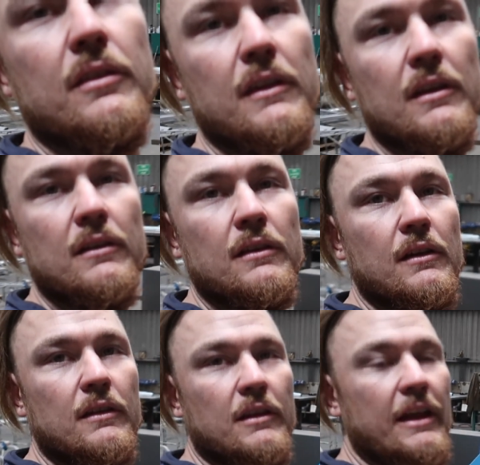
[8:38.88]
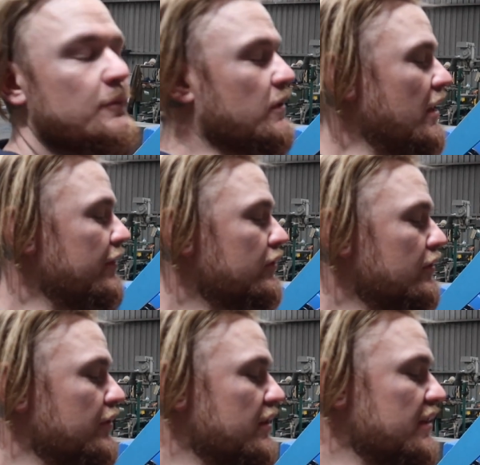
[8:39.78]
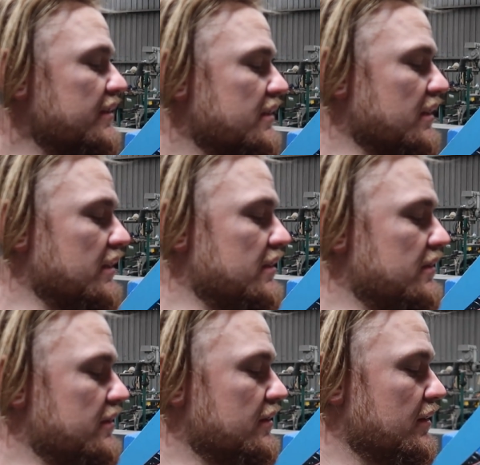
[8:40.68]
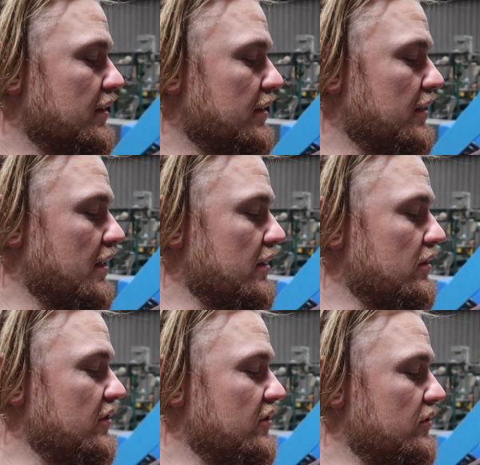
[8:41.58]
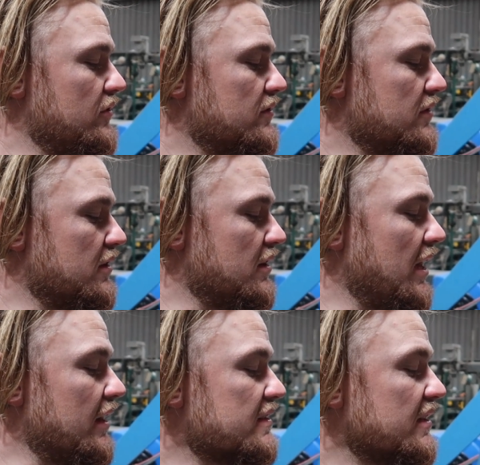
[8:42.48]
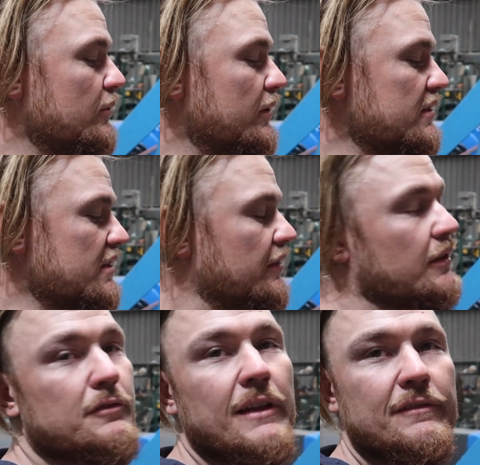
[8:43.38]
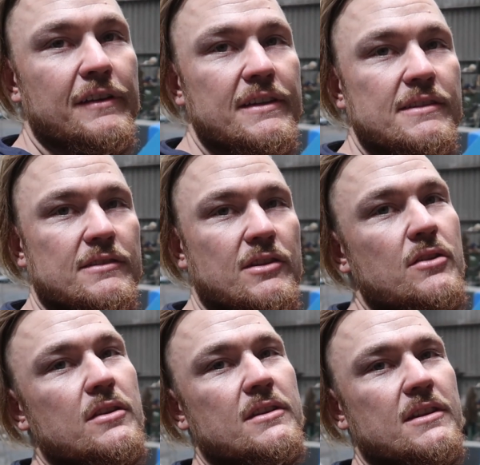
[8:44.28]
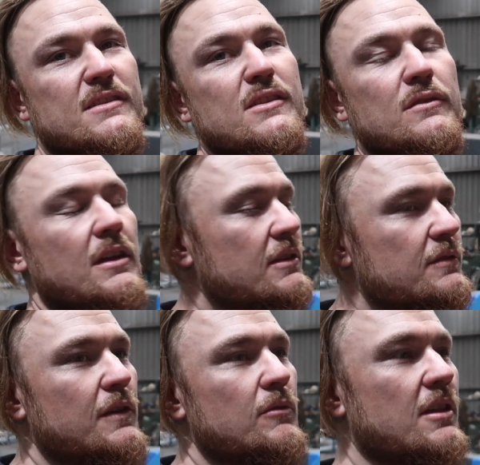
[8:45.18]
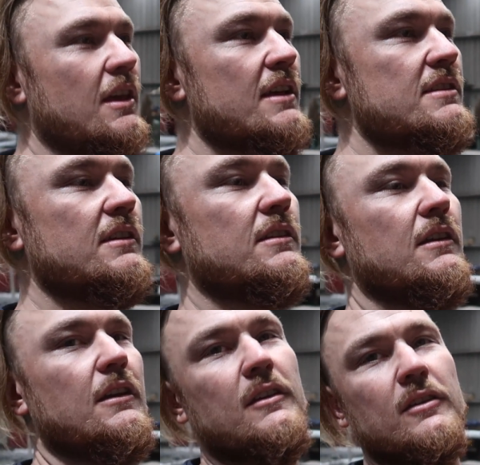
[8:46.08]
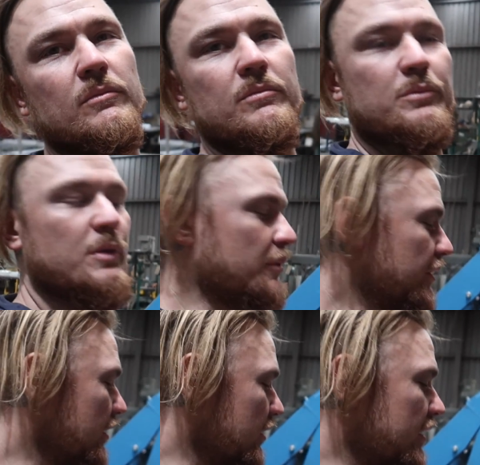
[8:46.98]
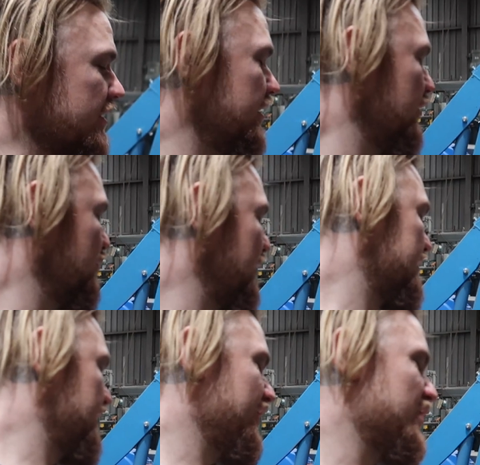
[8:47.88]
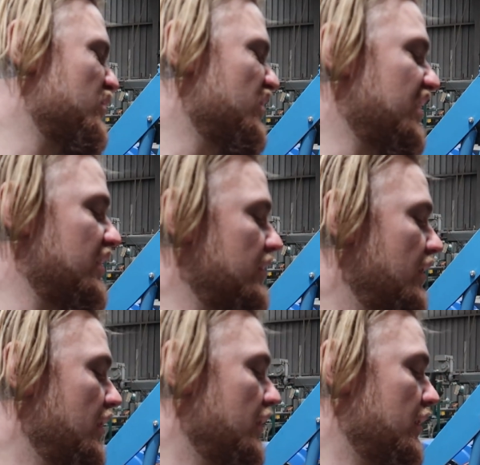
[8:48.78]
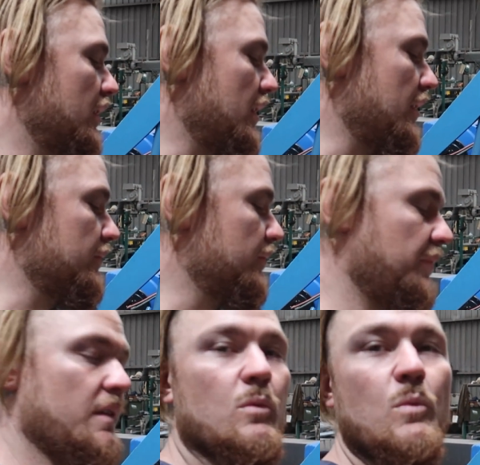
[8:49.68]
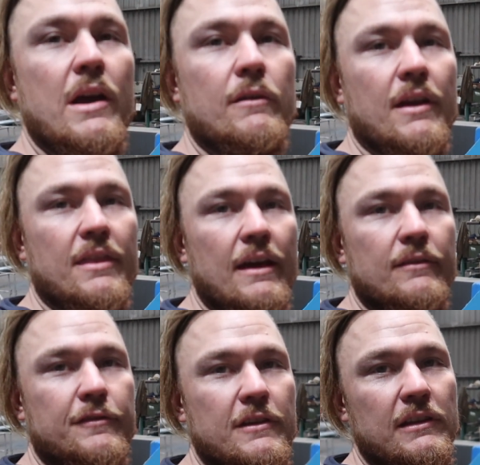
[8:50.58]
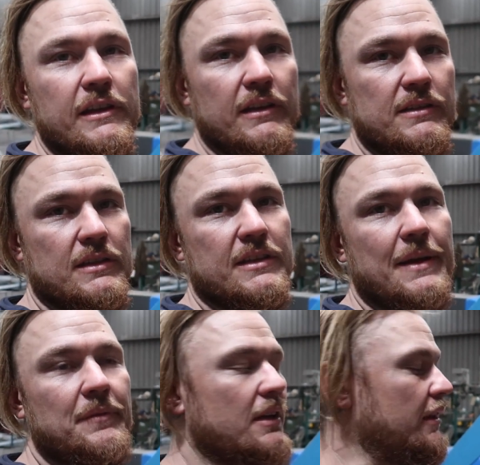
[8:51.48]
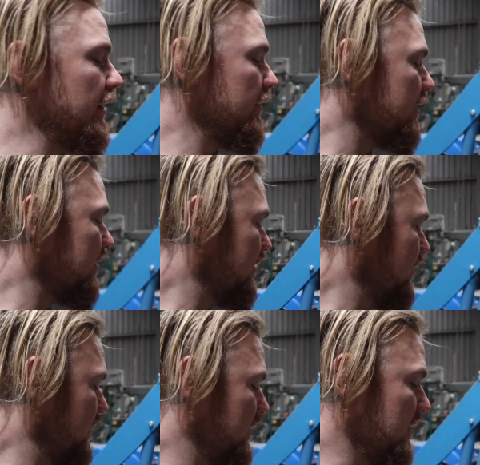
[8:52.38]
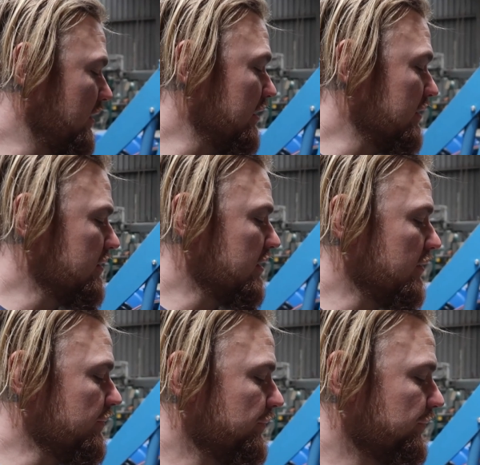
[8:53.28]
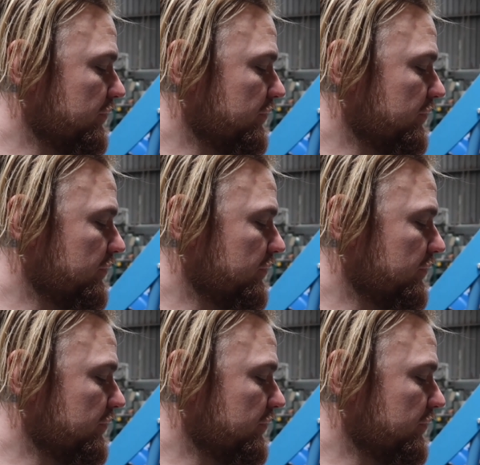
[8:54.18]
The thing that you have to be careful of with this is that you use the countersunk one so you've got a flat face so that it doesn't inter interfere with the gasket. Probably not ideal but it's the only really um, way around that for the Lynx adapter kit anyway. And um,